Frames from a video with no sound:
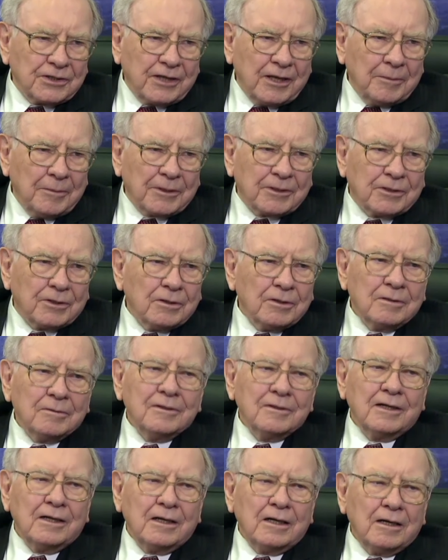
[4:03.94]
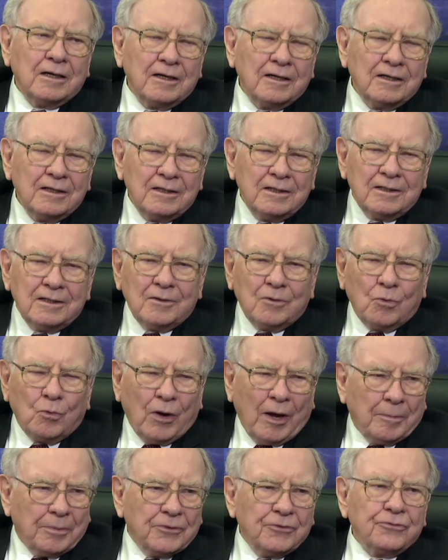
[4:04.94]
and chemical
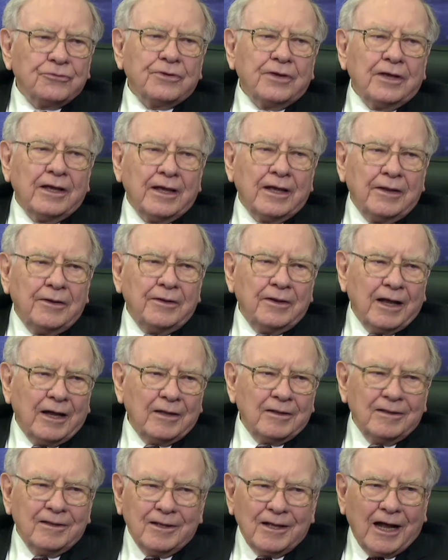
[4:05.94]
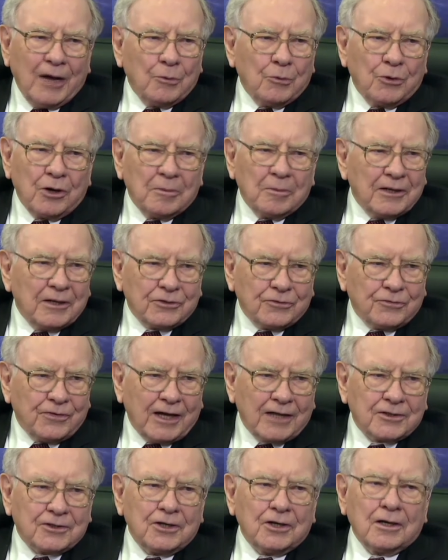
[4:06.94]
weapons, and I worry about the
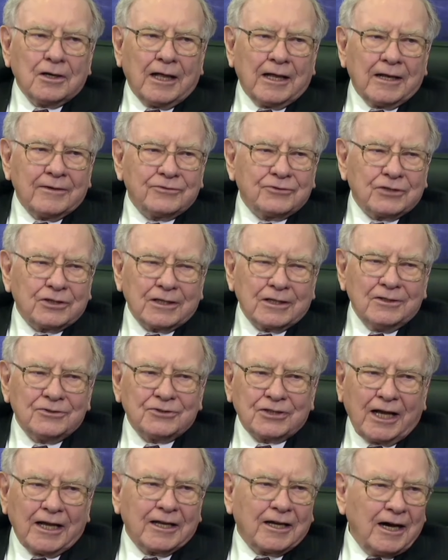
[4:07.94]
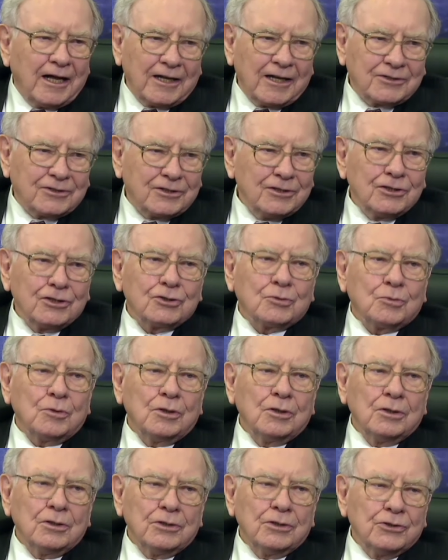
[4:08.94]
fact there are a lot of psychotics in this
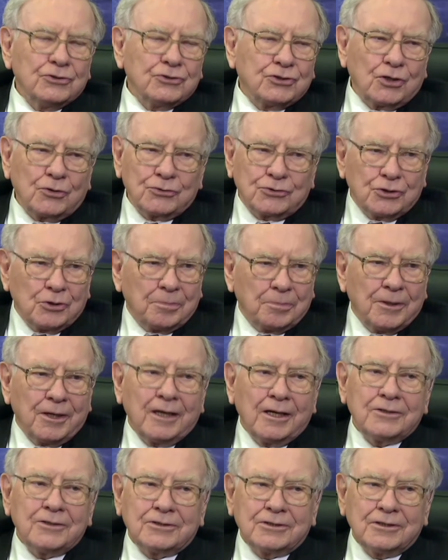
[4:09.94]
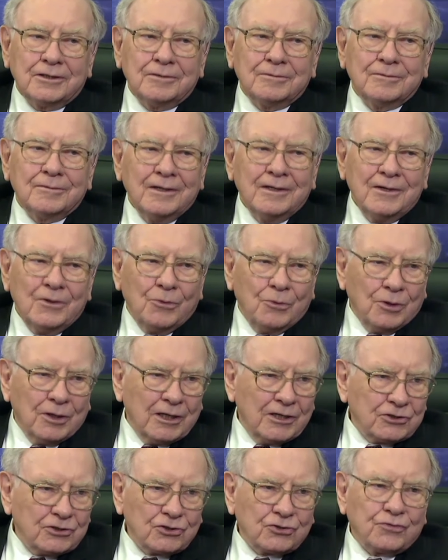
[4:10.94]
world and sociopaths and
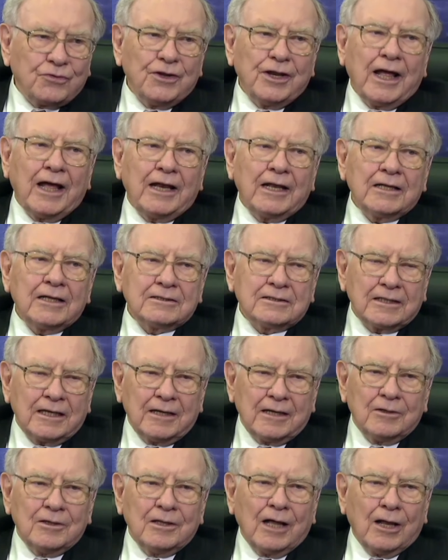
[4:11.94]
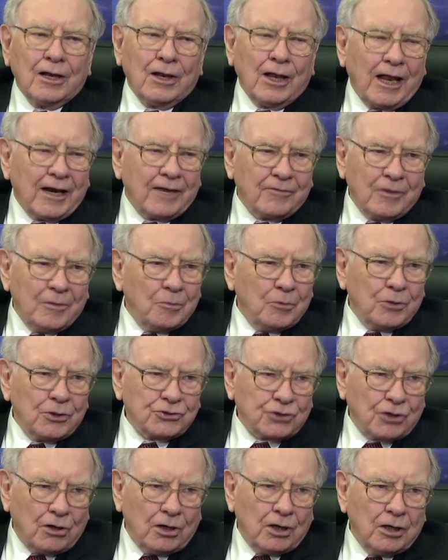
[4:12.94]
religious fanatics, and a lot of them
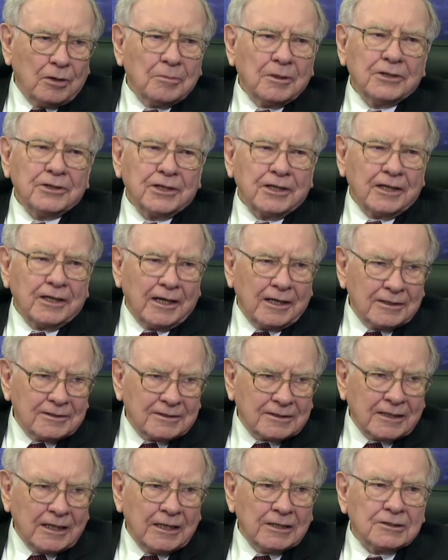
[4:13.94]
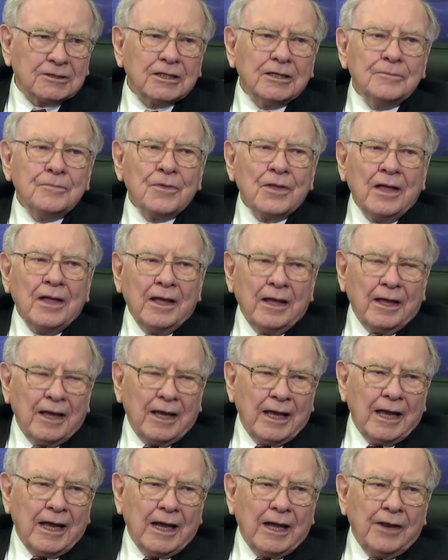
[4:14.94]
wish harm on the United States,
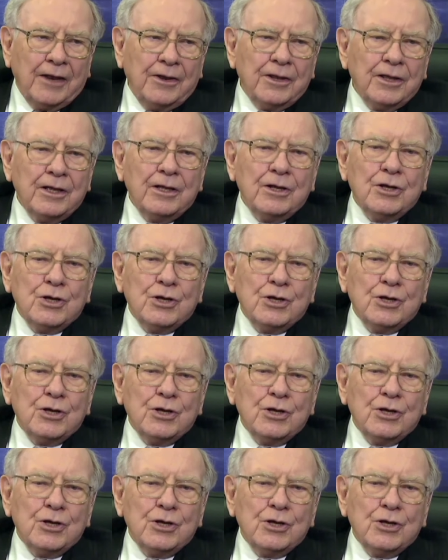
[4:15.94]
and